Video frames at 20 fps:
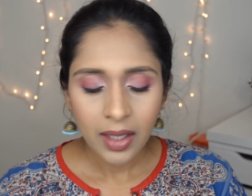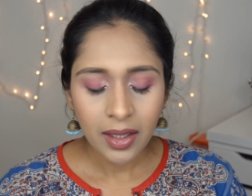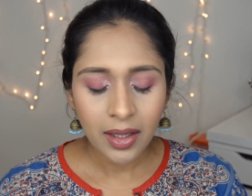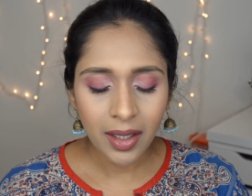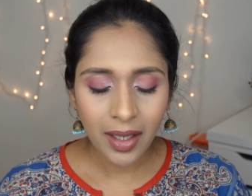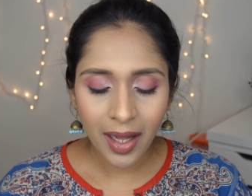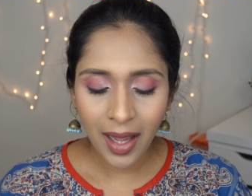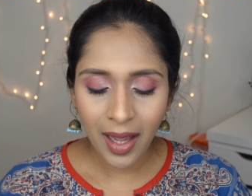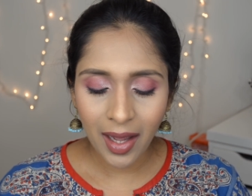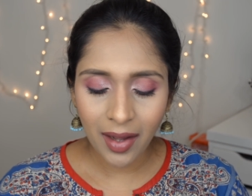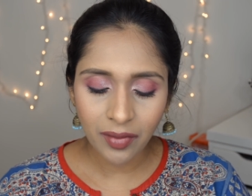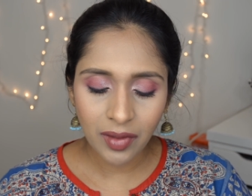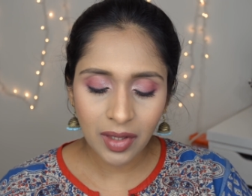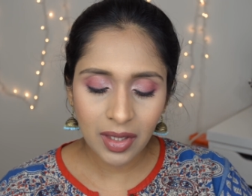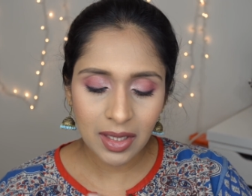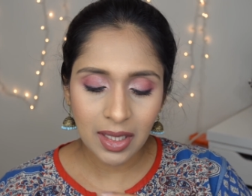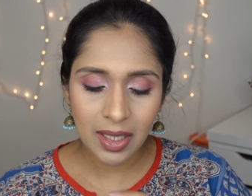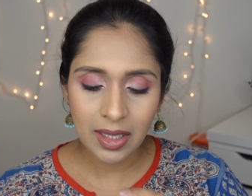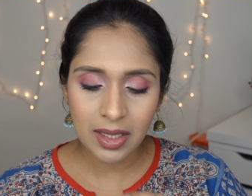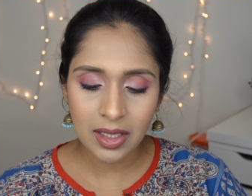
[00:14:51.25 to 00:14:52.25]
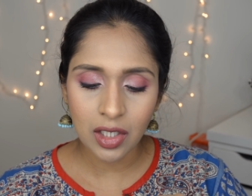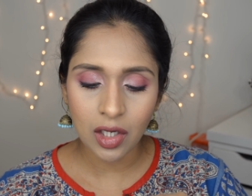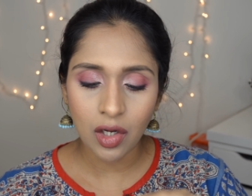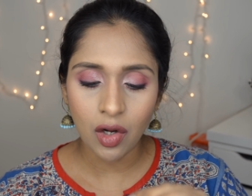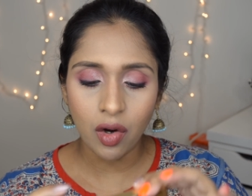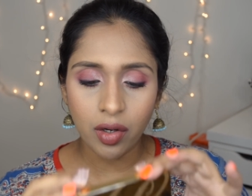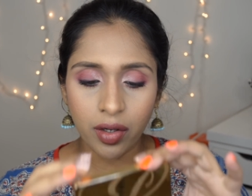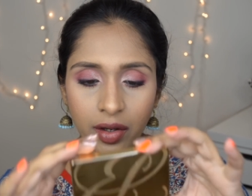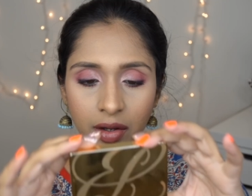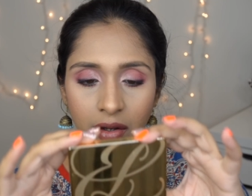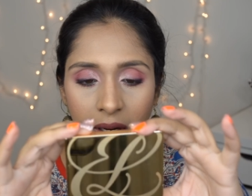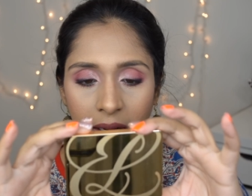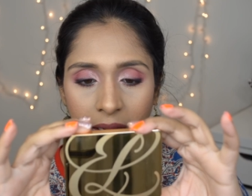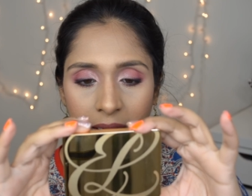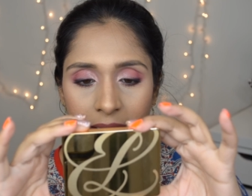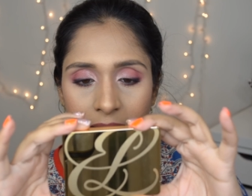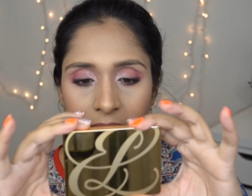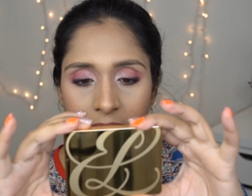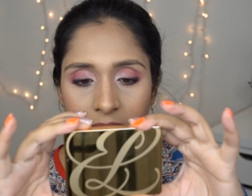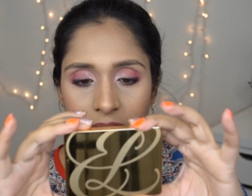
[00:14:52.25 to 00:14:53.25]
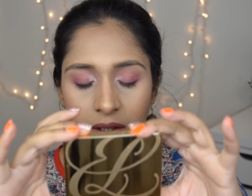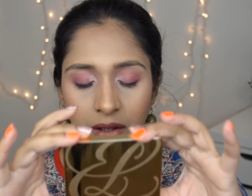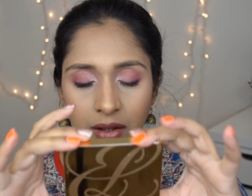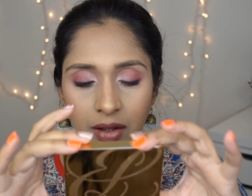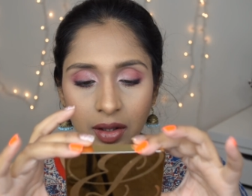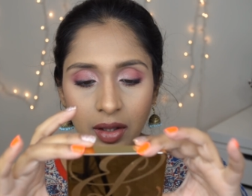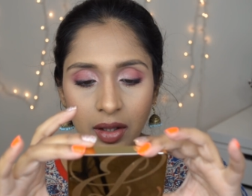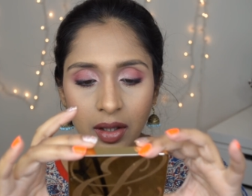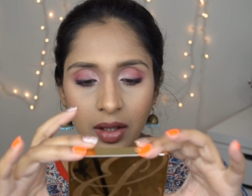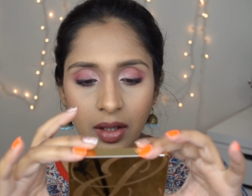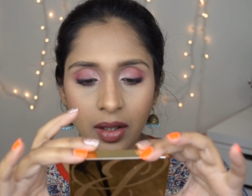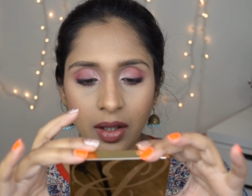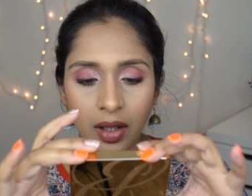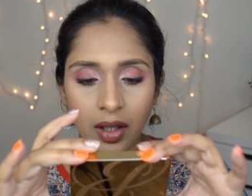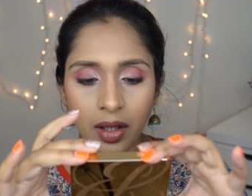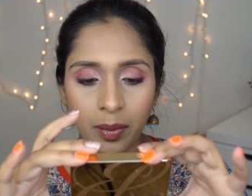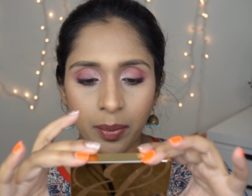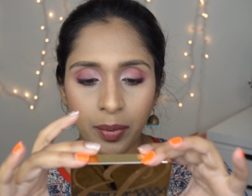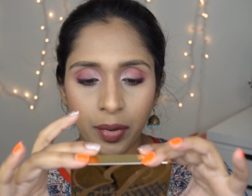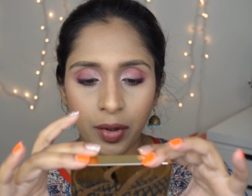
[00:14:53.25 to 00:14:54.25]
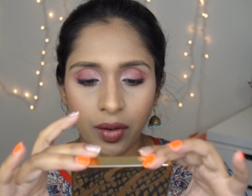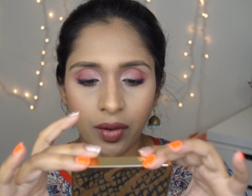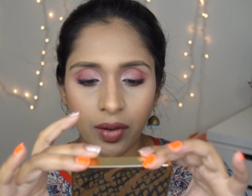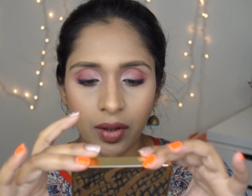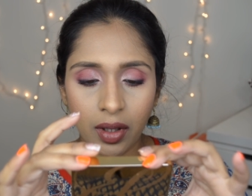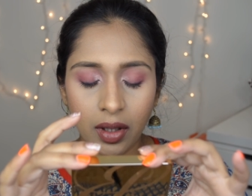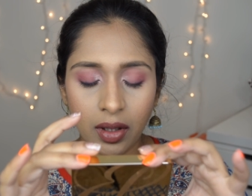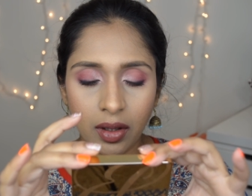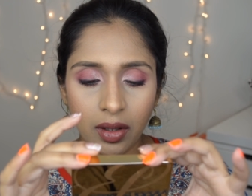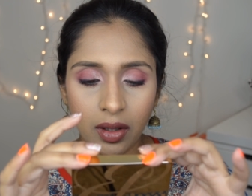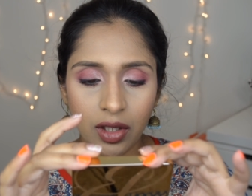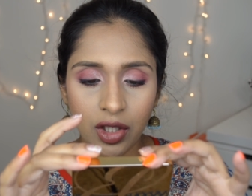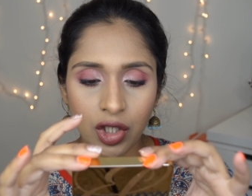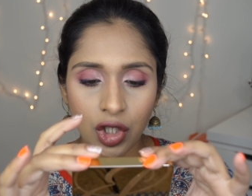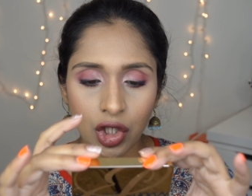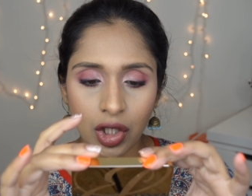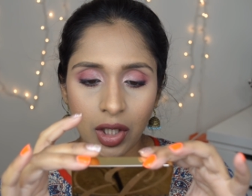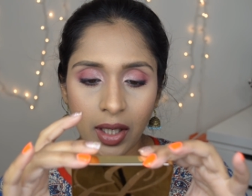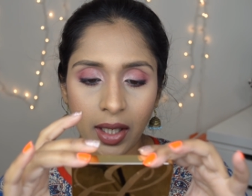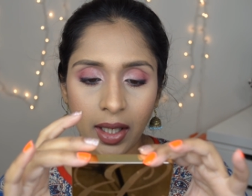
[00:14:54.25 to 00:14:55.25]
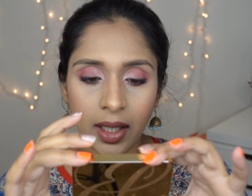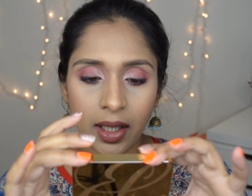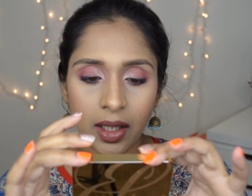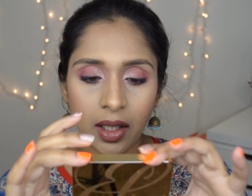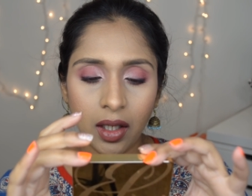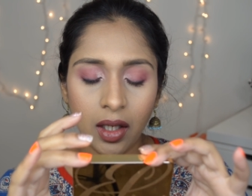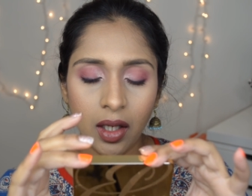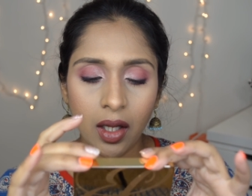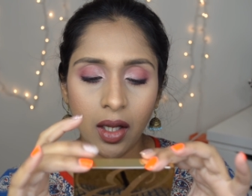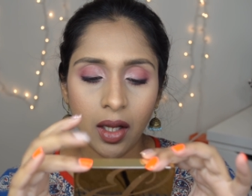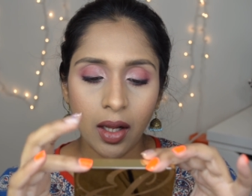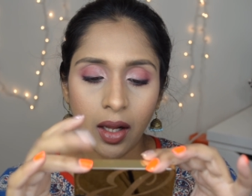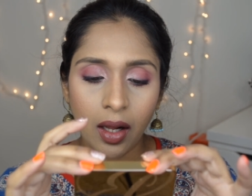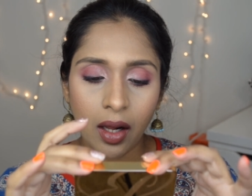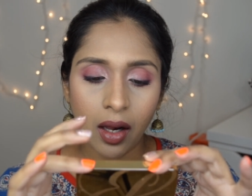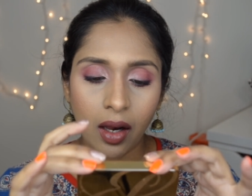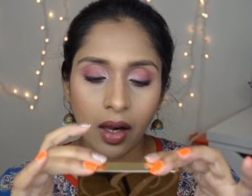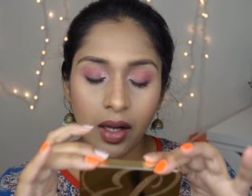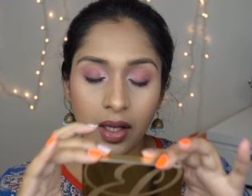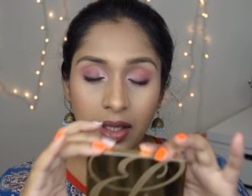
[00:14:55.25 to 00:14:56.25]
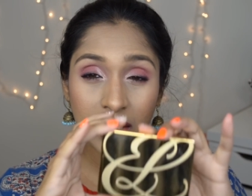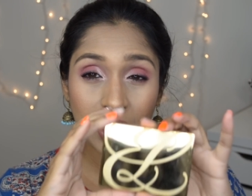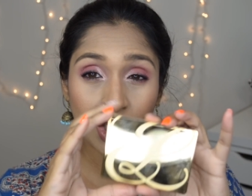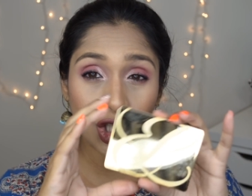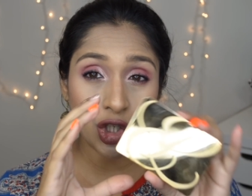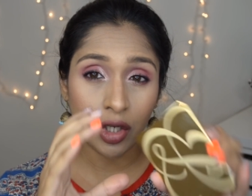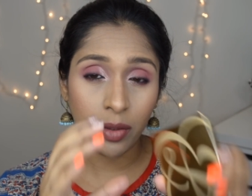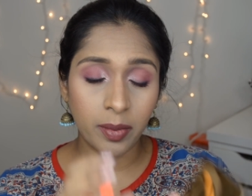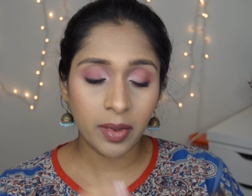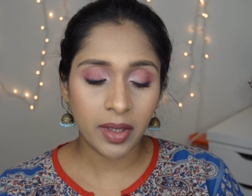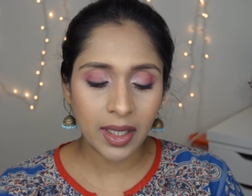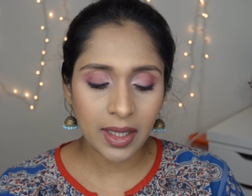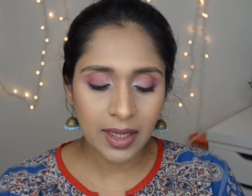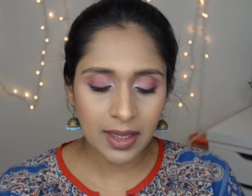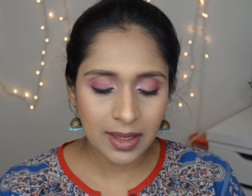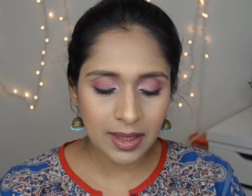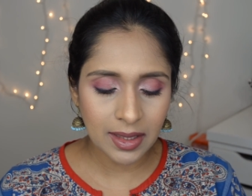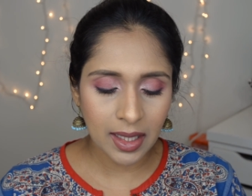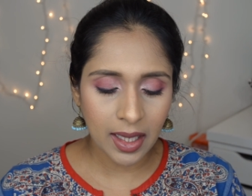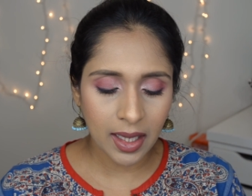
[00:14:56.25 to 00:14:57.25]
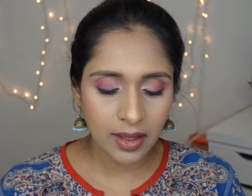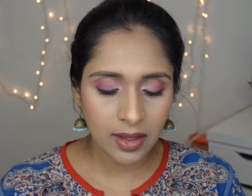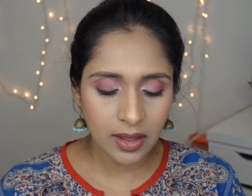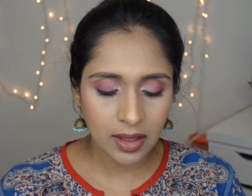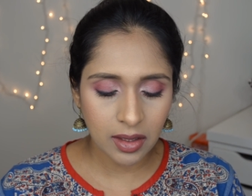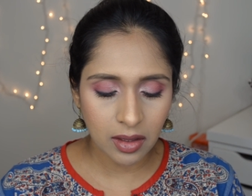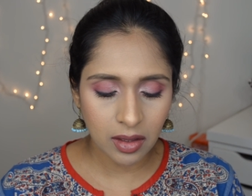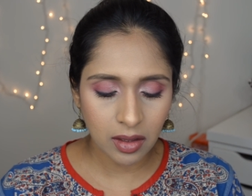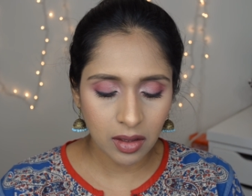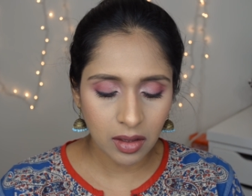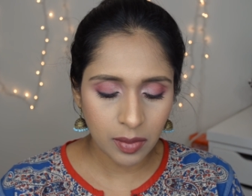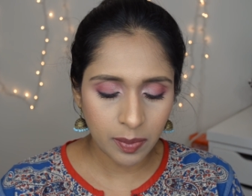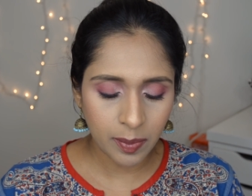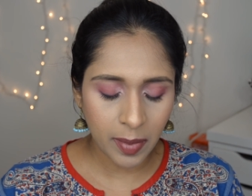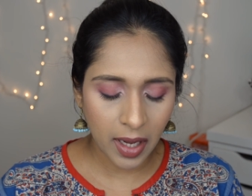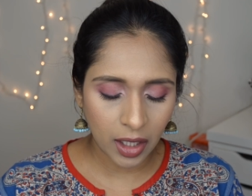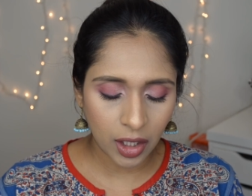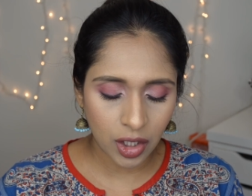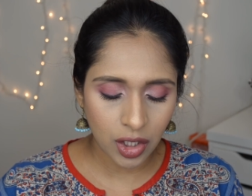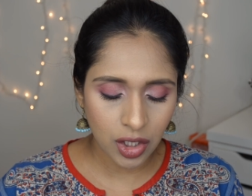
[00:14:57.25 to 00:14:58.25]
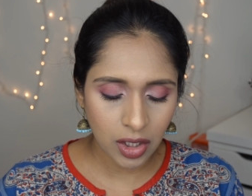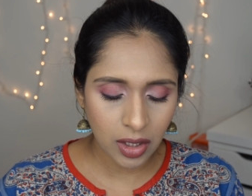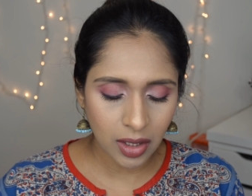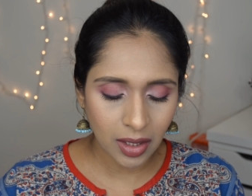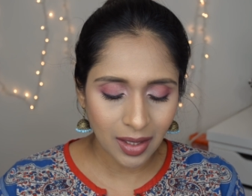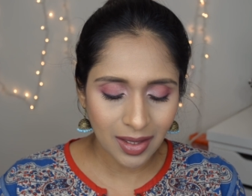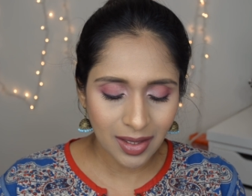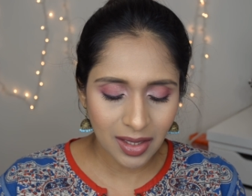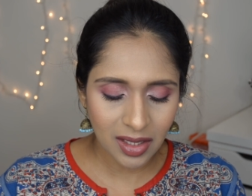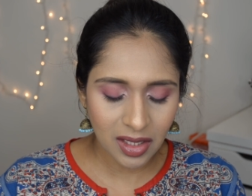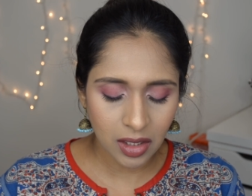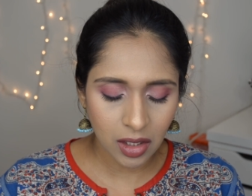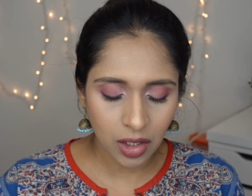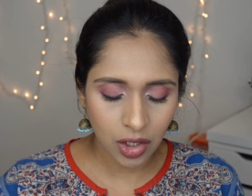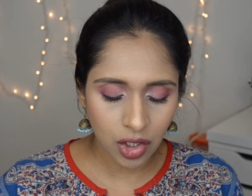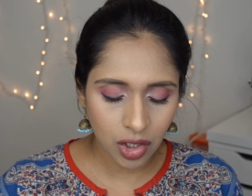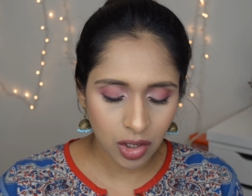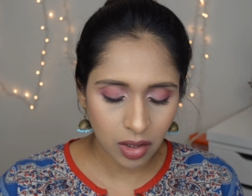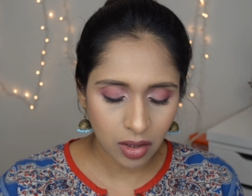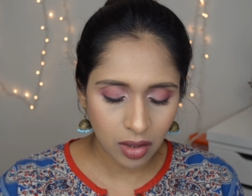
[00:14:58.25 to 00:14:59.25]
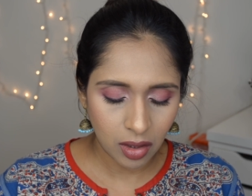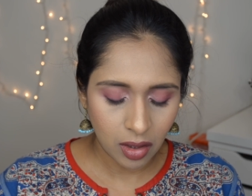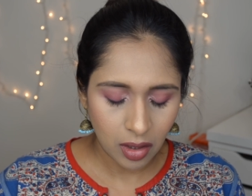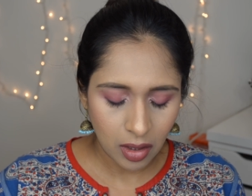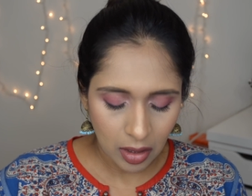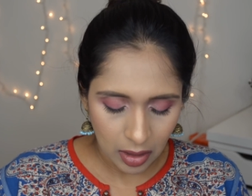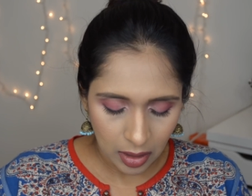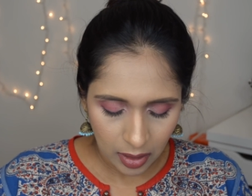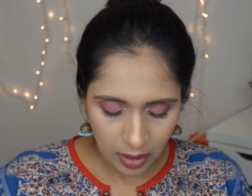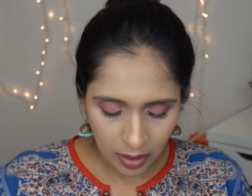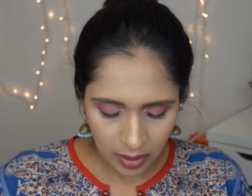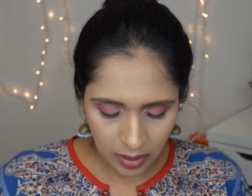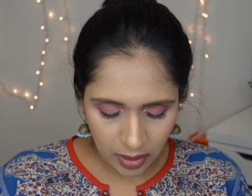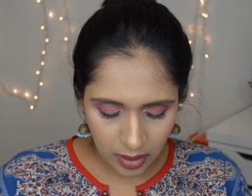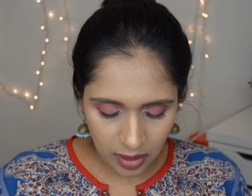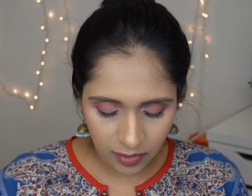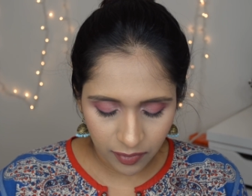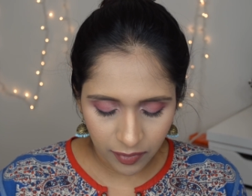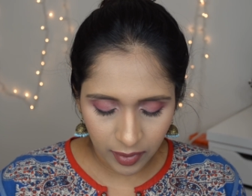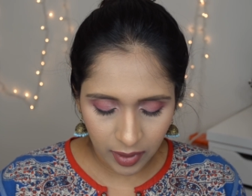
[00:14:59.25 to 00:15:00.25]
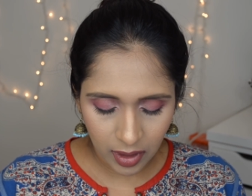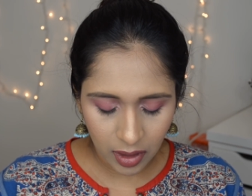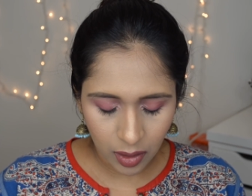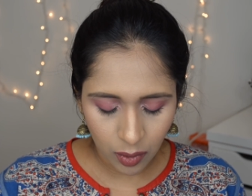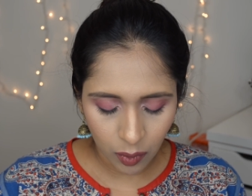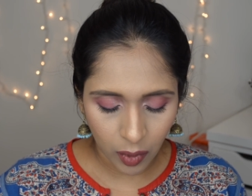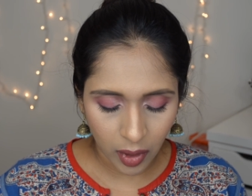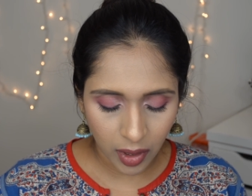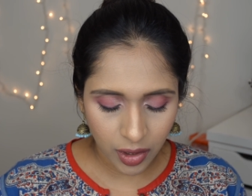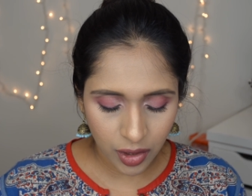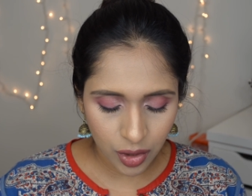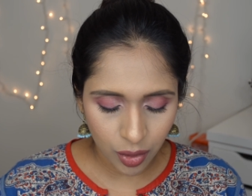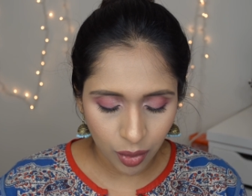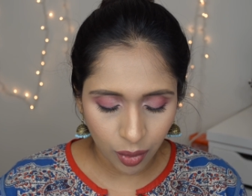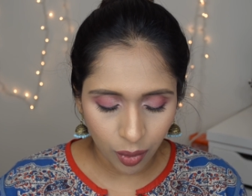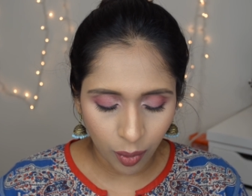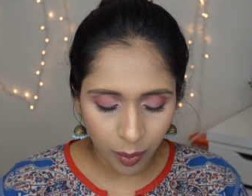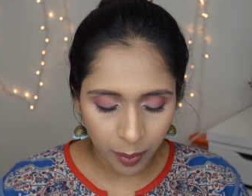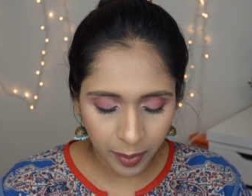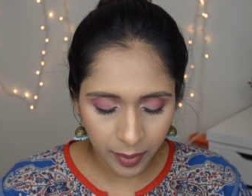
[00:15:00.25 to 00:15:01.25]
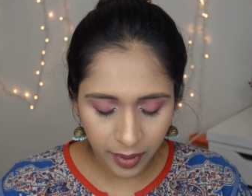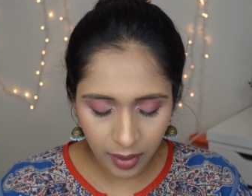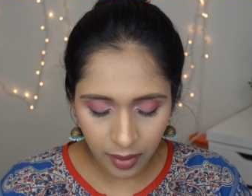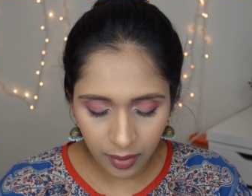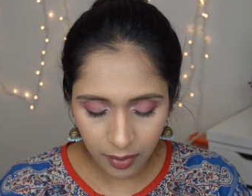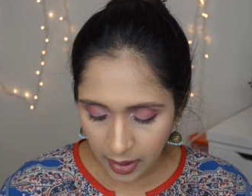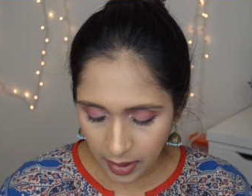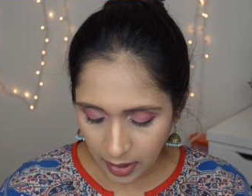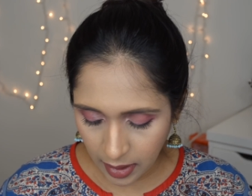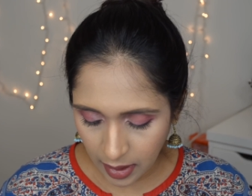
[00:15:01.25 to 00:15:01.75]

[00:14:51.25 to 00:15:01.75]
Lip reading: Then I have this Estee Lauder highlighter in the shade Shimmering Sands. This packaging is such a difficult one to open.